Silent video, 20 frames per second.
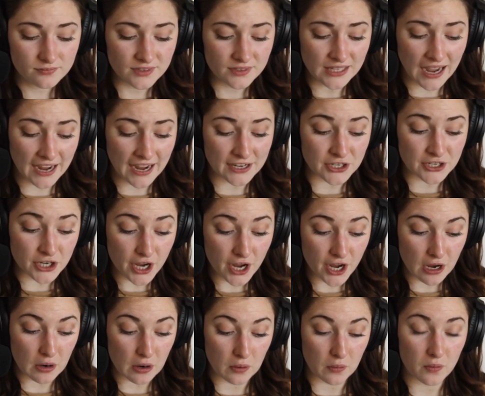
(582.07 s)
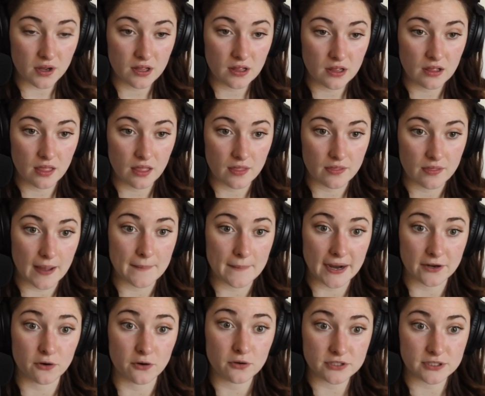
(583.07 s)
I know that my
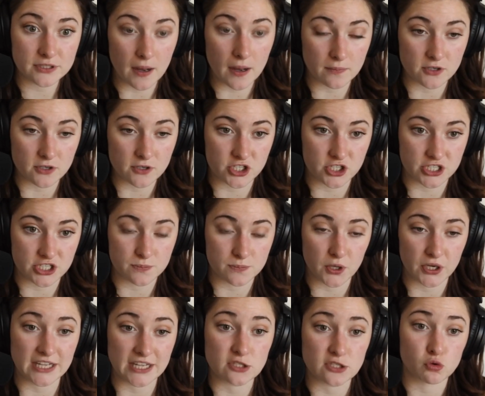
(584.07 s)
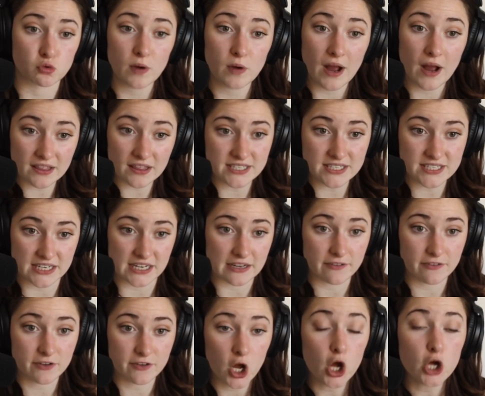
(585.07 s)
goal to publish this book is relative
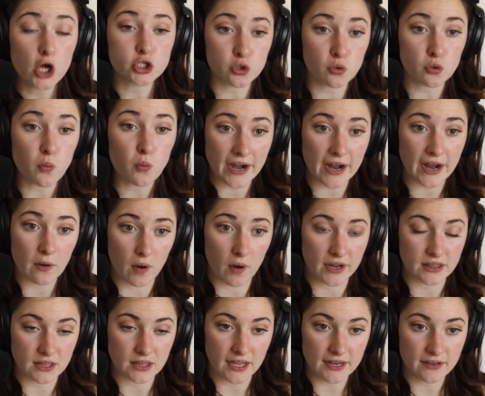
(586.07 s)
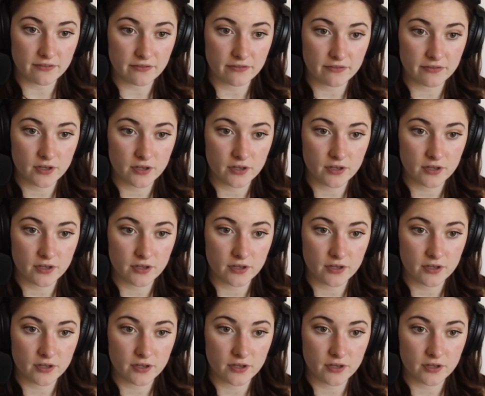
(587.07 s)
to what I want in life.